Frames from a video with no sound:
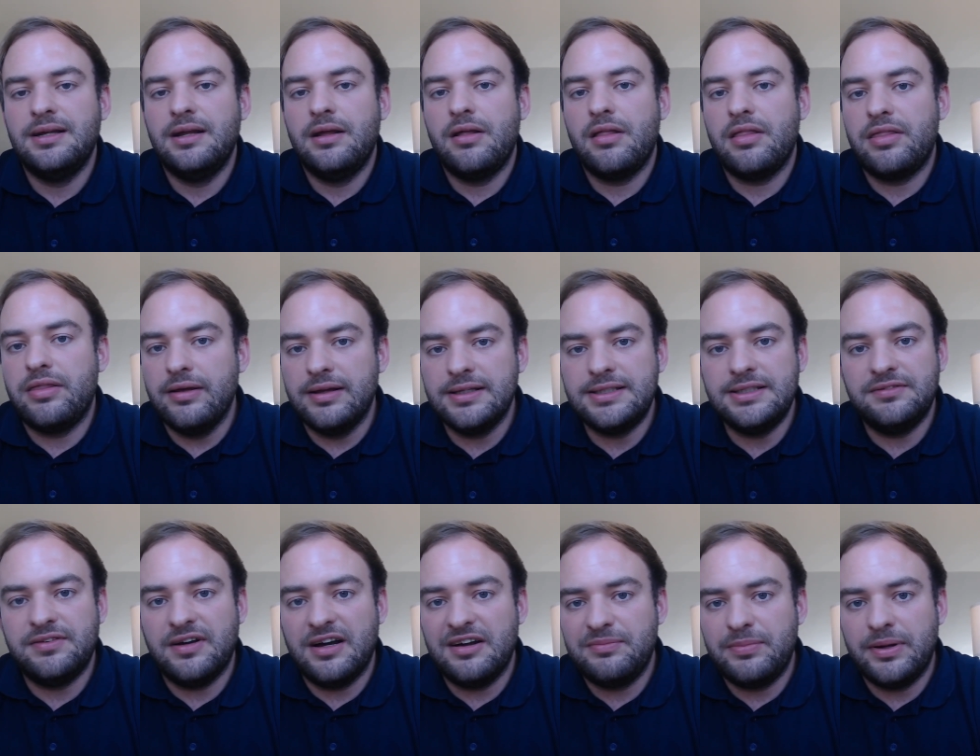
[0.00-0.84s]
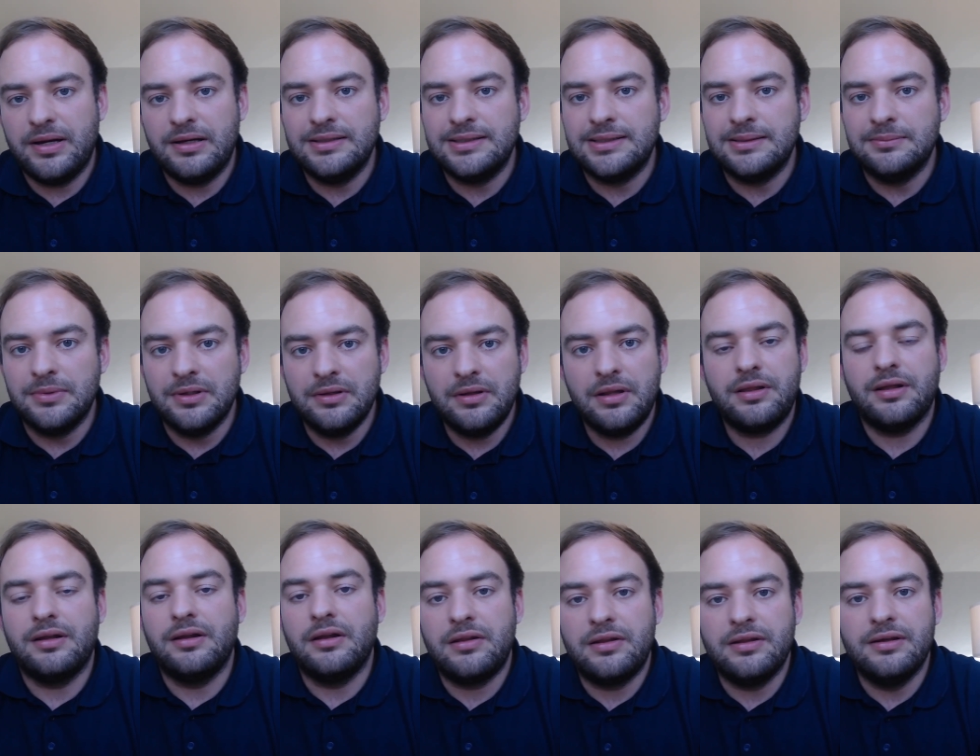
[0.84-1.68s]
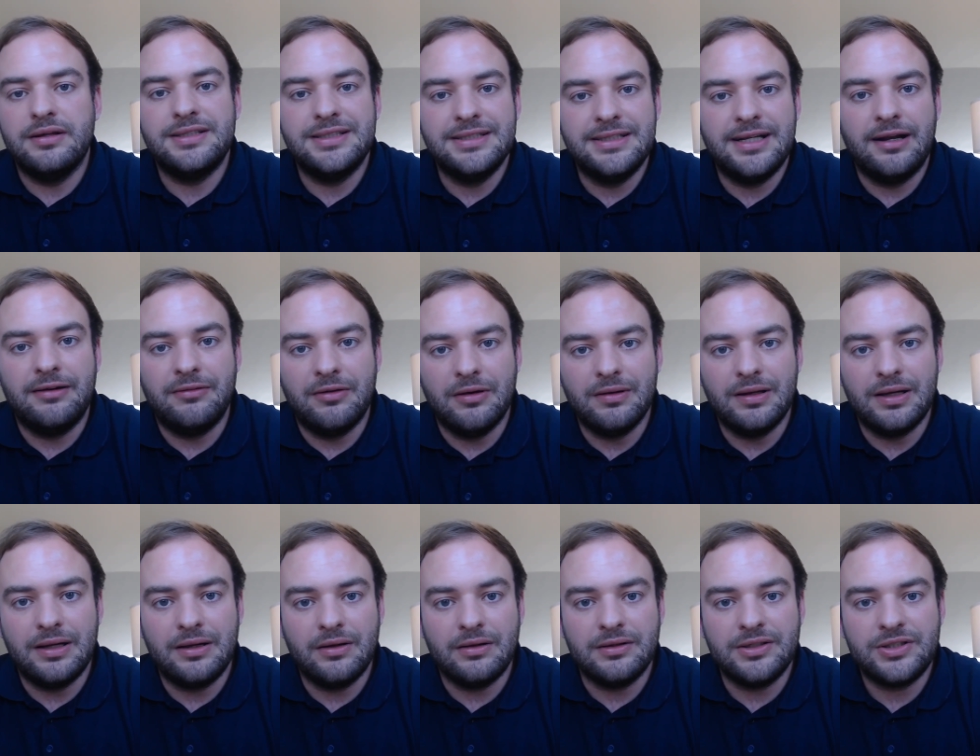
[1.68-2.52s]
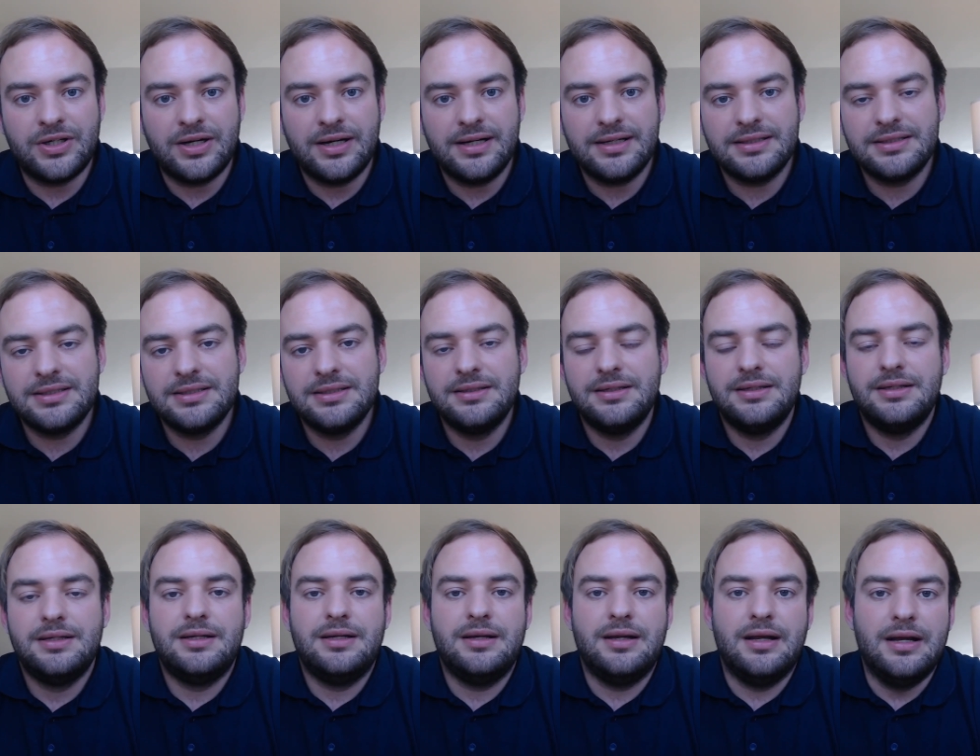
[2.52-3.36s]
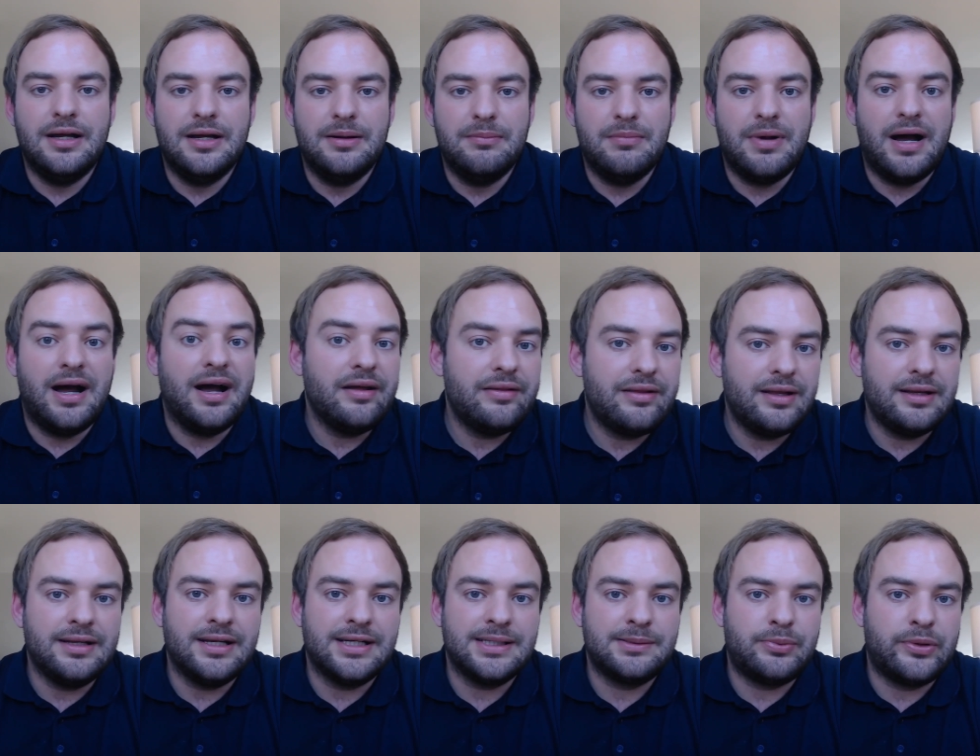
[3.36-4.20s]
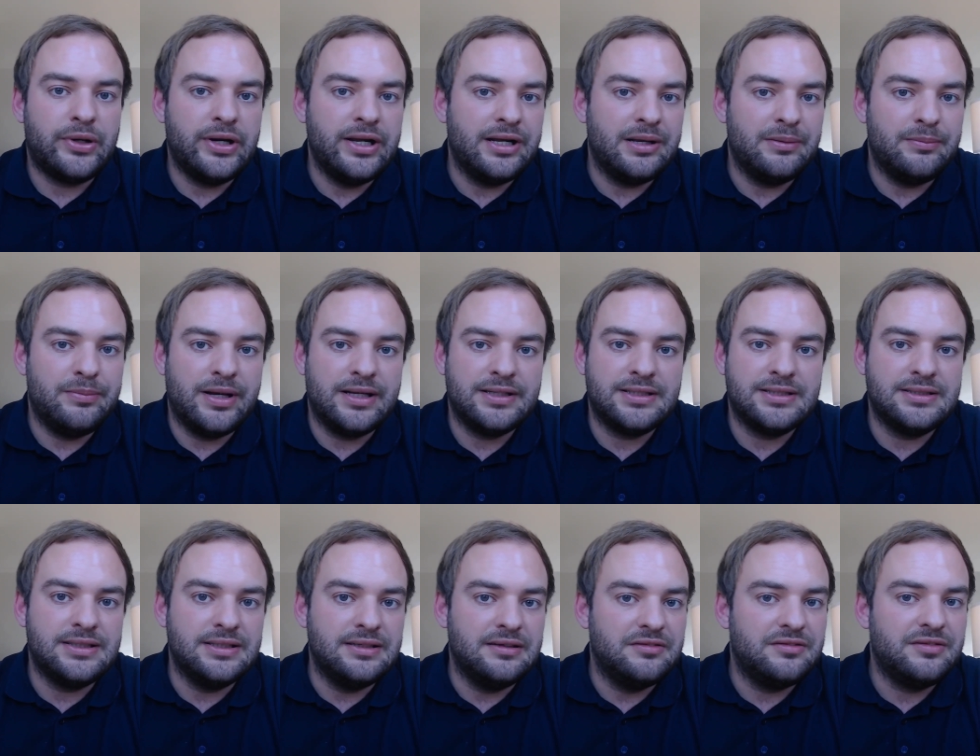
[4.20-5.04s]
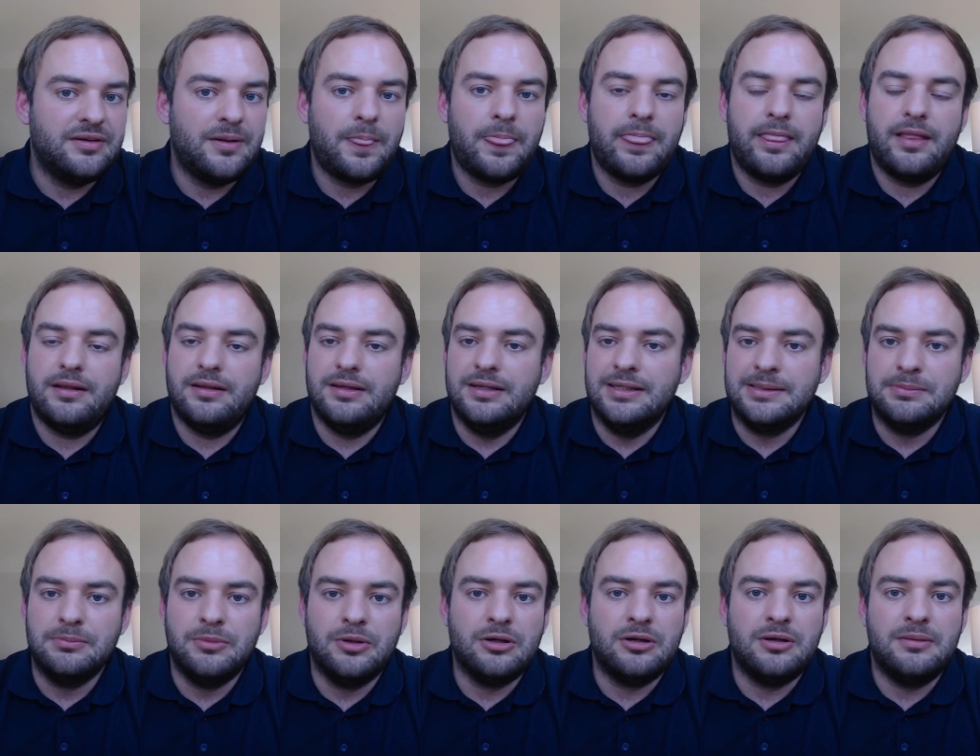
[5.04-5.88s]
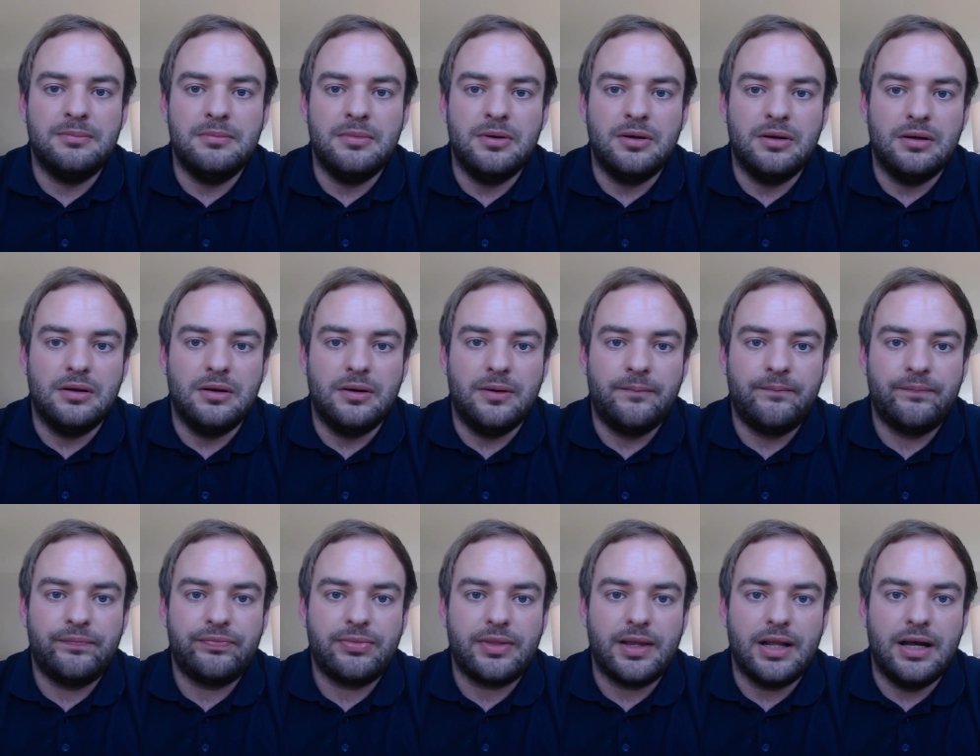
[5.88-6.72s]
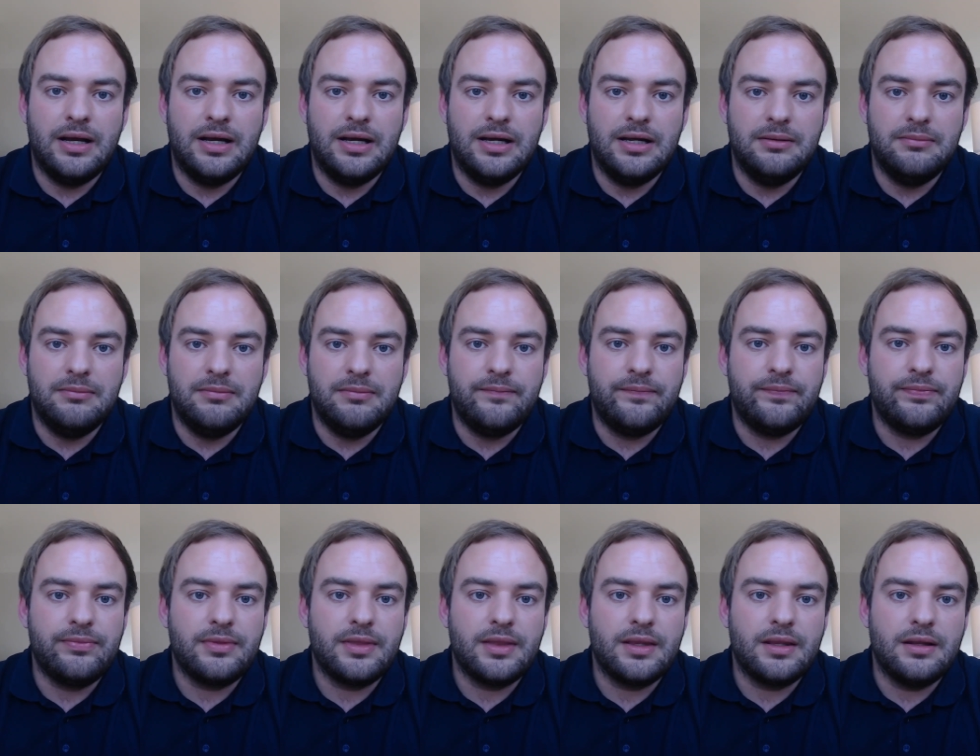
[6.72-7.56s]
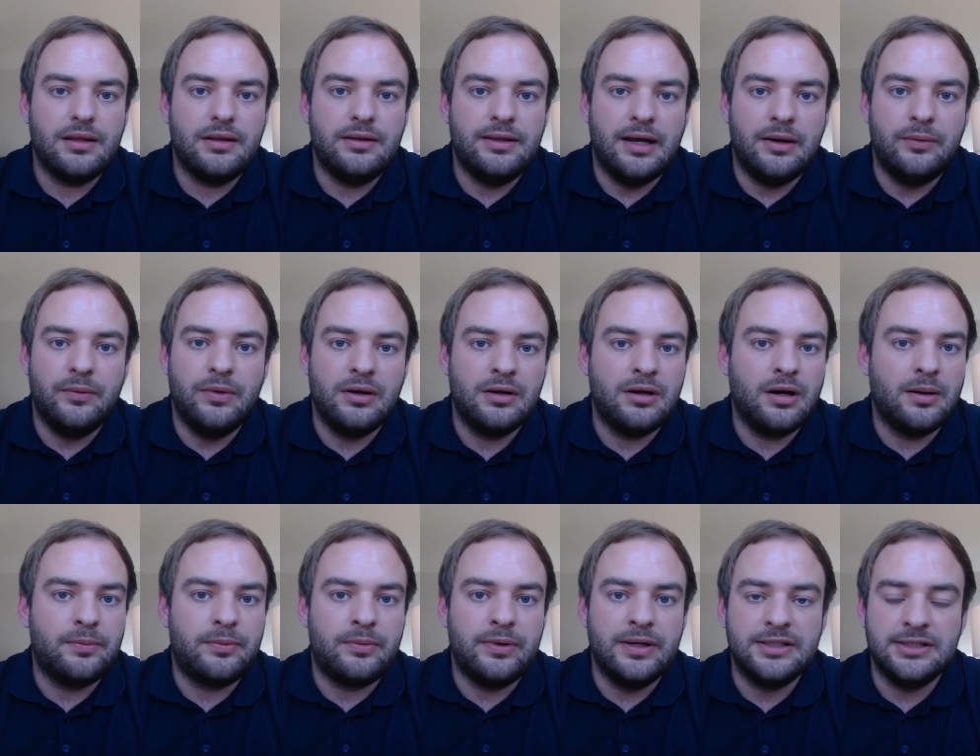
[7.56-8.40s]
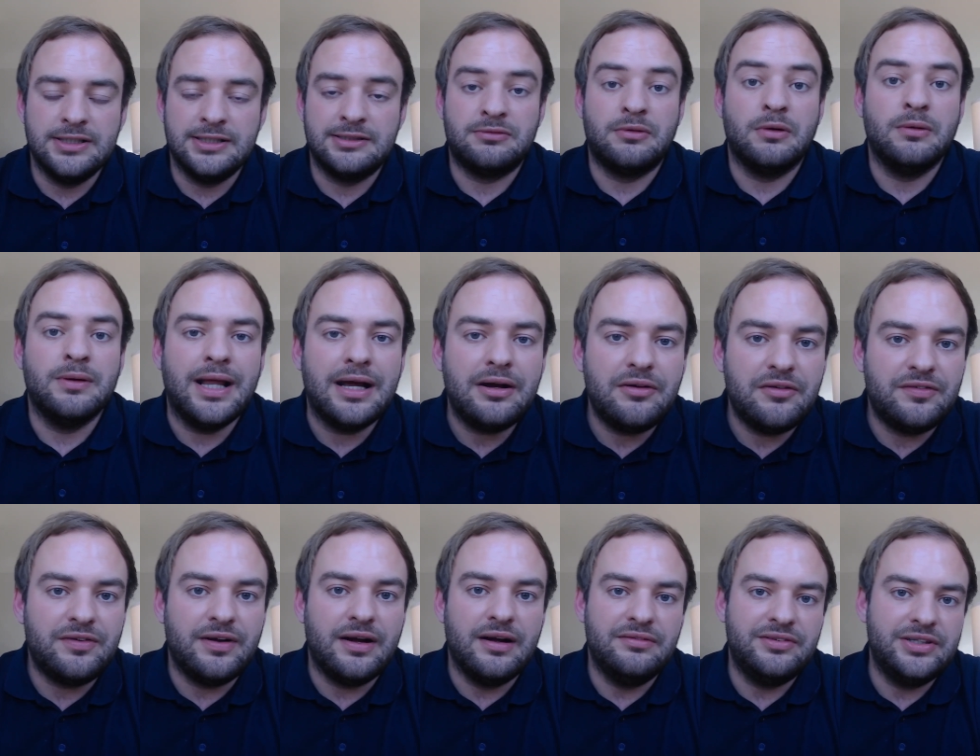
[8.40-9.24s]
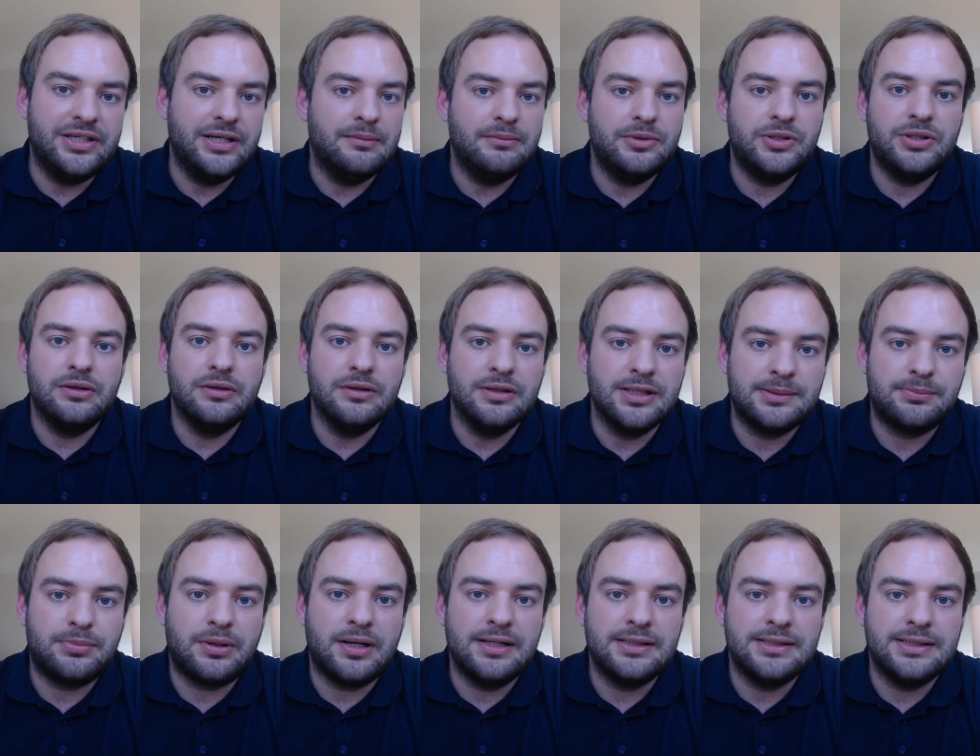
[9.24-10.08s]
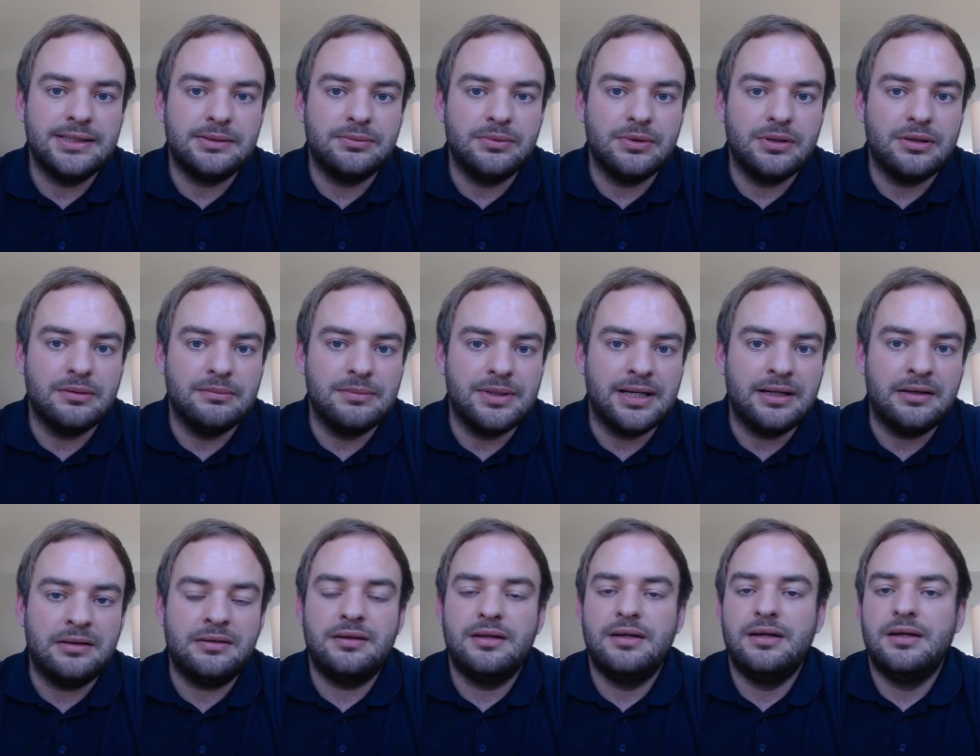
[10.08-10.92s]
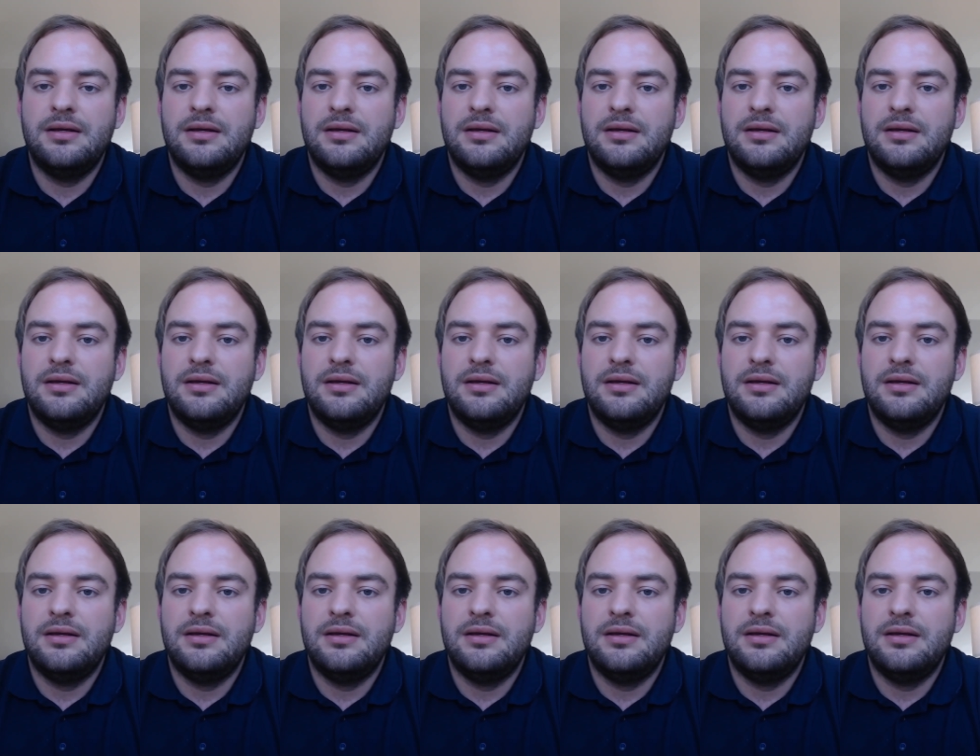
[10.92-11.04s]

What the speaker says: £35 a month on a 30-day rolling contract. I think that's pretty competitive. As more and more network operators roll out 5G, I'm sure those prices will come down.